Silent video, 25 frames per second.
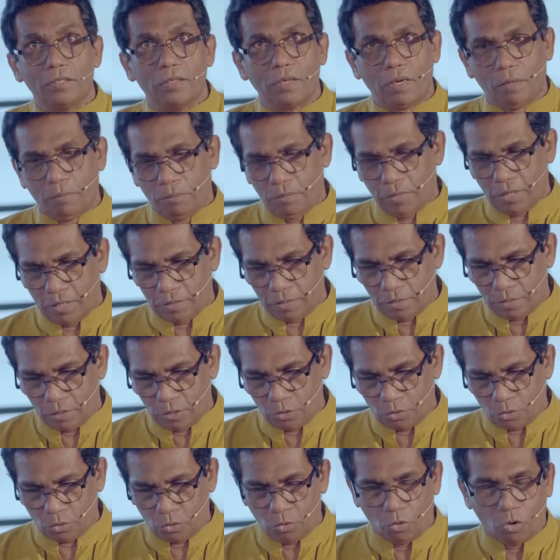drum as it
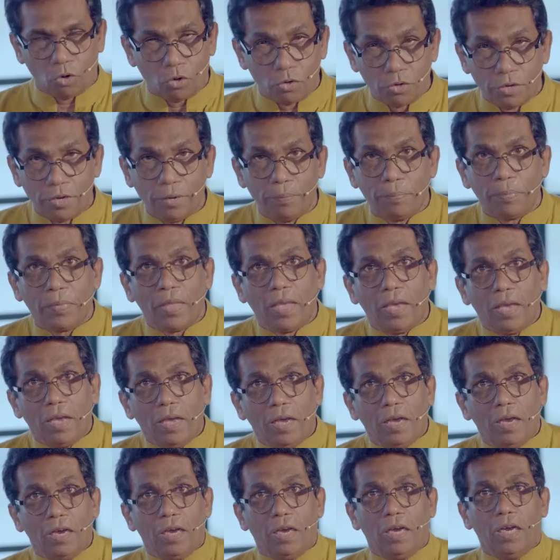is called,
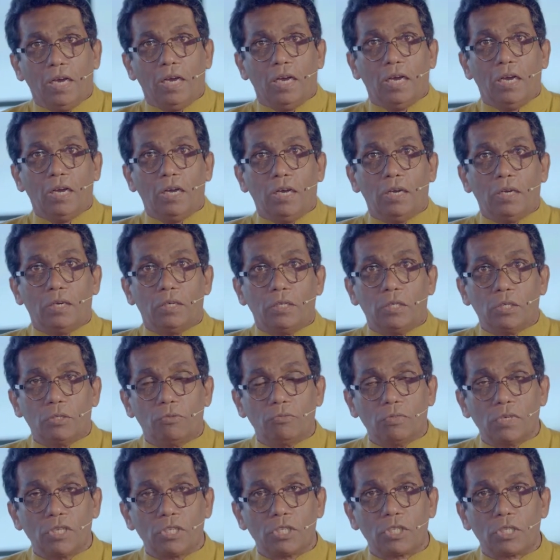
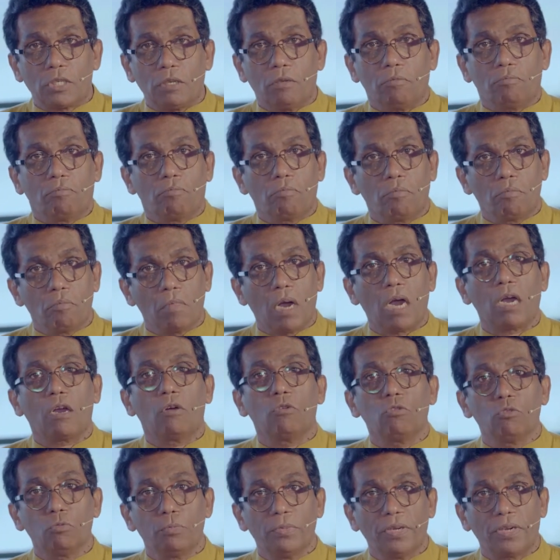was
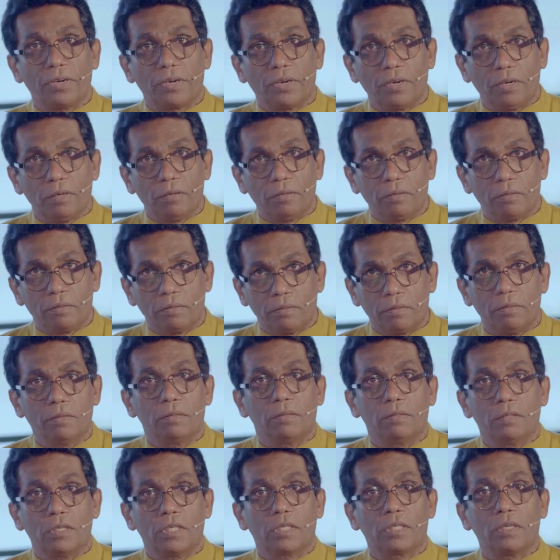Magulbera,
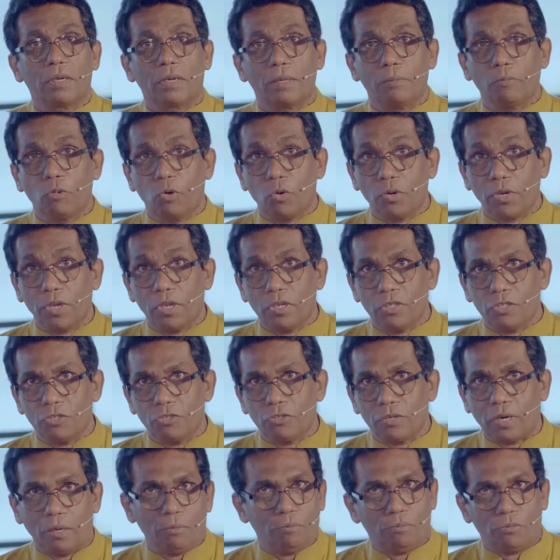the ceremonial
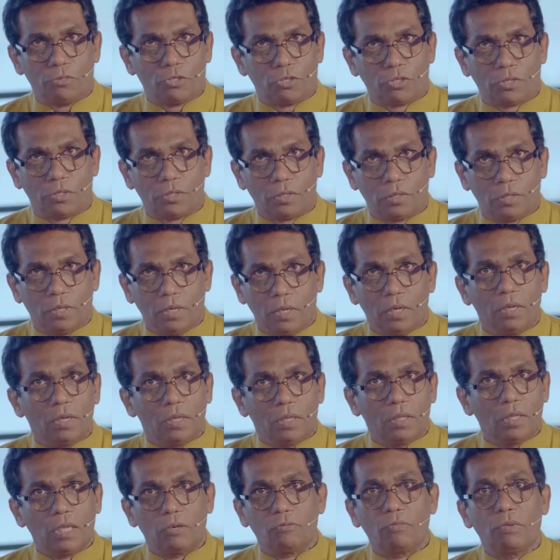drums
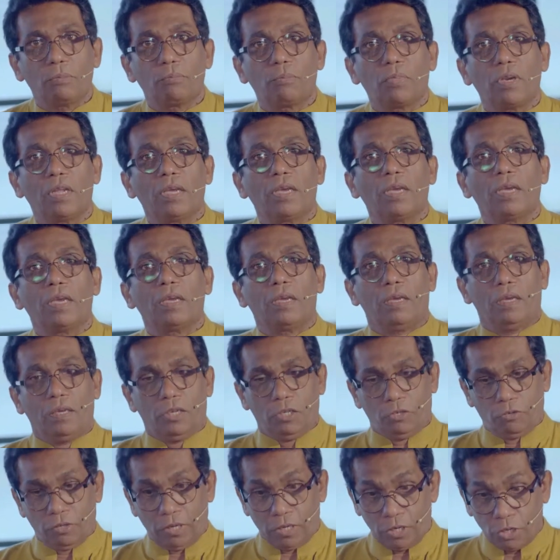that we play
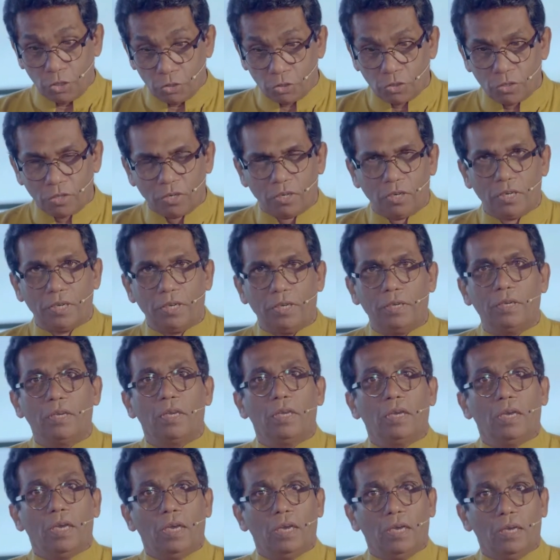traditionally
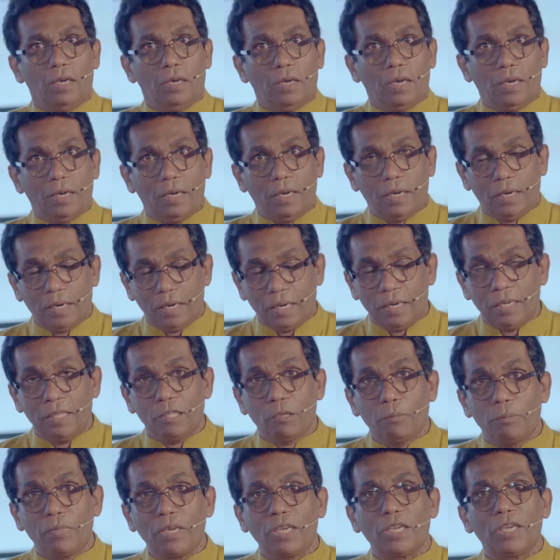
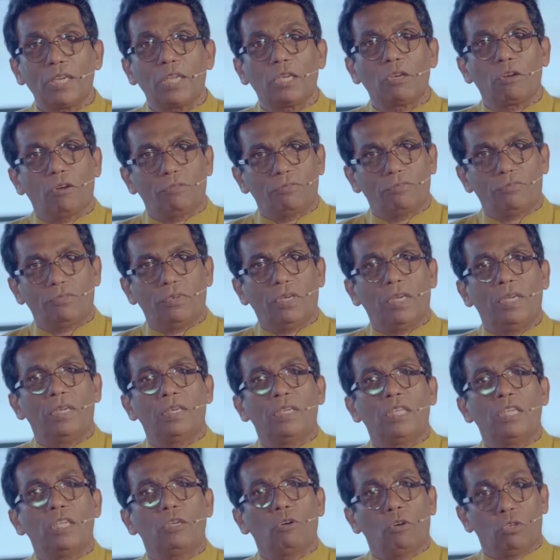in the beginning of
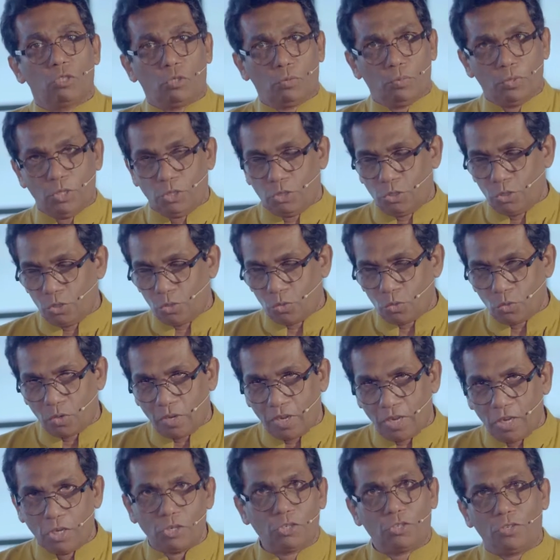any auspicious
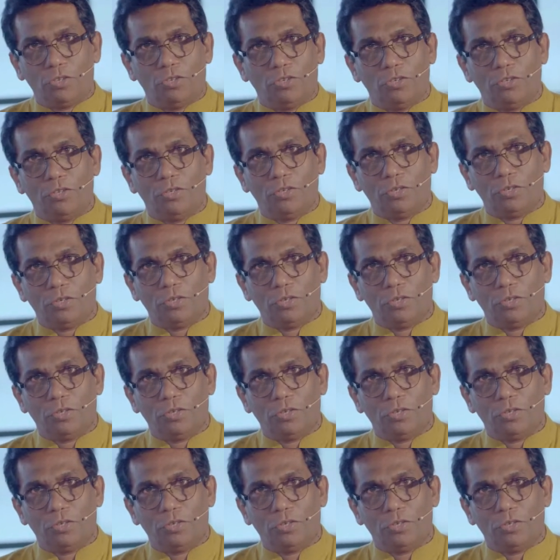occasion.